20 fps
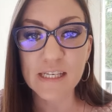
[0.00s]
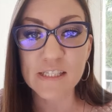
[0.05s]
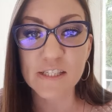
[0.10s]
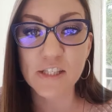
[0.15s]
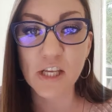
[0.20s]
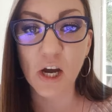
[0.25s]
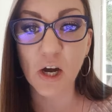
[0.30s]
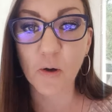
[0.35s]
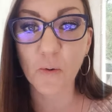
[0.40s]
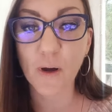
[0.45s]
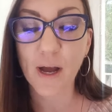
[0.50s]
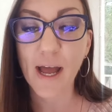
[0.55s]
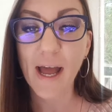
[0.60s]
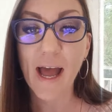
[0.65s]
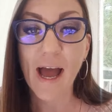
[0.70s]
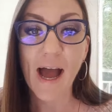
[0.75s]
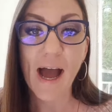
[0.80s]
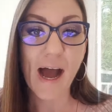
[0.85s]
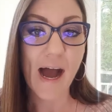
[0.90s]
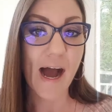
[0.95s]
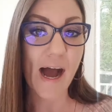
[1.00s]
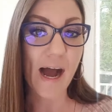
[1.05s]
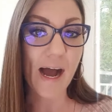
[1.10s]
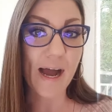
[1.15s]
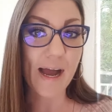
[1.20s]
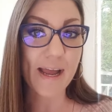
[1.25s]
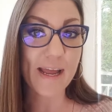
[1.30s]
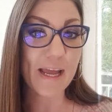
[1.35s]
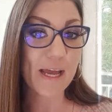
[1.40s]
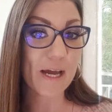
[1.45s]
So
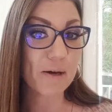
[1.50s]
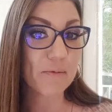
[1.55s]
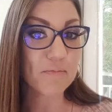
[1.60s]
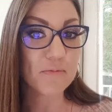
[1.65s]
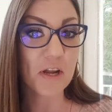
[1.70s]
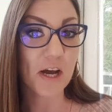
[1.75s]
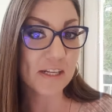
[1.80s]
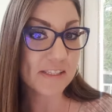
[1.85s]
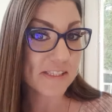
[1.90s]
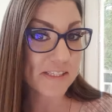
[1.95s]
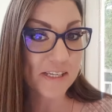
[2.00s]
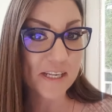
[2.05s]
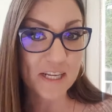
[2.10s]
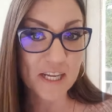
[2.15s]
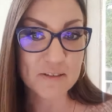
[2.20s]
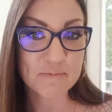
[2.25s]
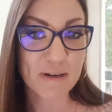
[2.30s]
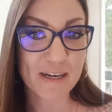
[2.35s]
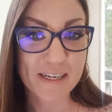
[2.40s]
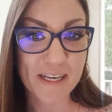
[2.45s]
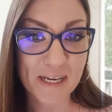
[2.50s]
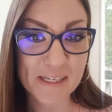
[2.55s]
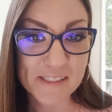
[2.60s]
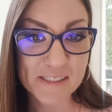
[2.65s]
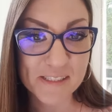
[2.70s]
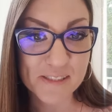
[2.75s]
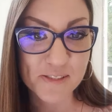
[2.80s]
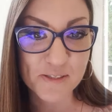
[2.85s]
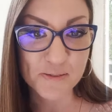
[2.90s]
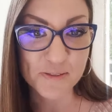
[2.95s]
I am not sitting at my
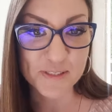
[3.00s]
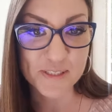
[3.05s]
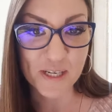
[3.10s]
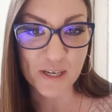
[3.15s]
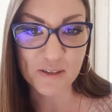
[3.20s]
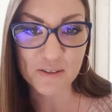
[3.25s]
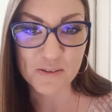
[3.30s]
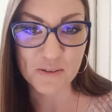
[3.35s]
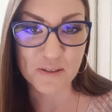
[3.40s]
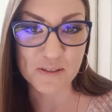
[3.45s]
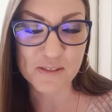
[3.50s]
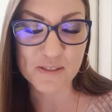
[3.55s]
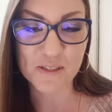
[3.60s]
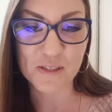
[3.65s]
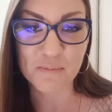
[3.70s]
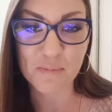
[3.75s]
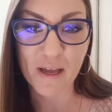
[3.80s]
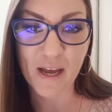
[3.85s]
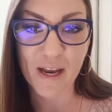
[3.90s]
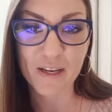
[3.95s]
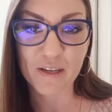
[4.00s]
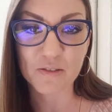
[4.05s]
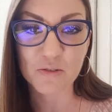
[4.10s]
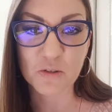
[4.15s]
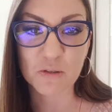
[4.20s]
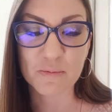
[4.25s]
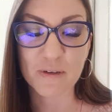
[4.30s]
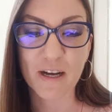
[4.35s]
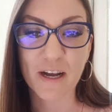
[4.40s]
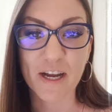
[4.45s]
desk, as you can tell. You can see the patio
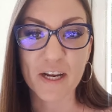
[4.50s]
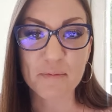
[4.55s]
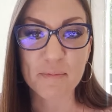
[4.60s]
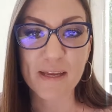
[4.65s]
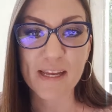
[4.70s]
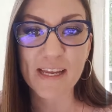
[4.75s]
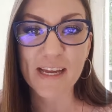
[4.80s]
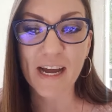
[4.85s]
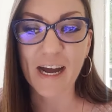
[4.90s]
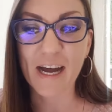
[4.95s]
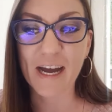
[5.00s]
door behind me.